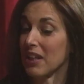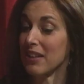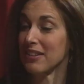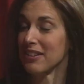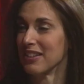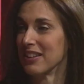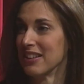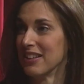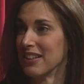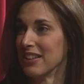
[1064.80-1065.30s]
of the
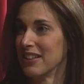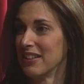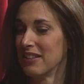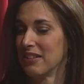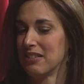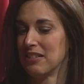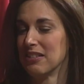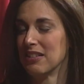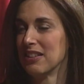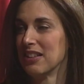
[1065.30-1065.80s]

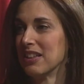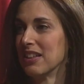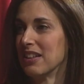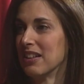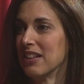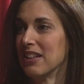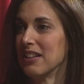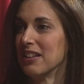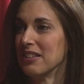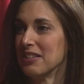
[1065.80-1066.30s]
Taverns is
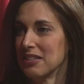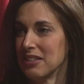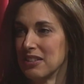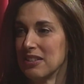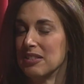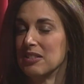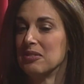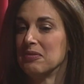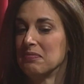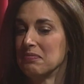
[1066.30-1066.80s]
my
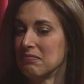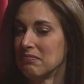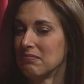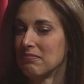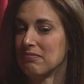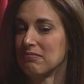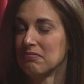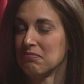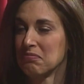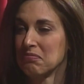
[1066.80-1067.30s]
favorite recipe
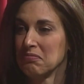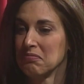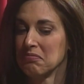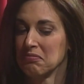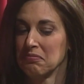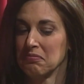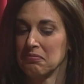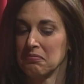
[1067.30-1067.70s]
in the book. It's